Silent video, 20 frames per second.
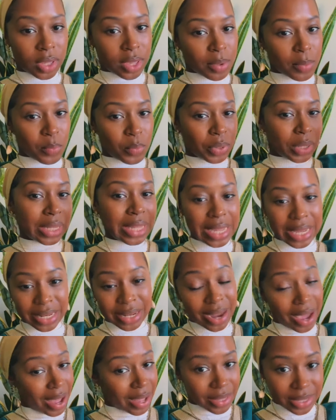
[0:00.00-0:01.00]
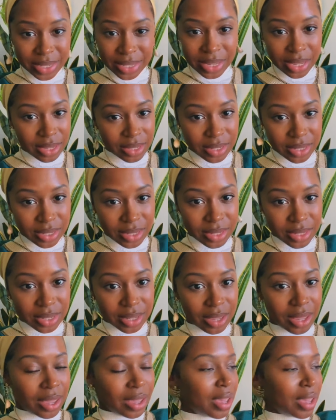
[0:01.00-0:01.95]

and complete nonsense.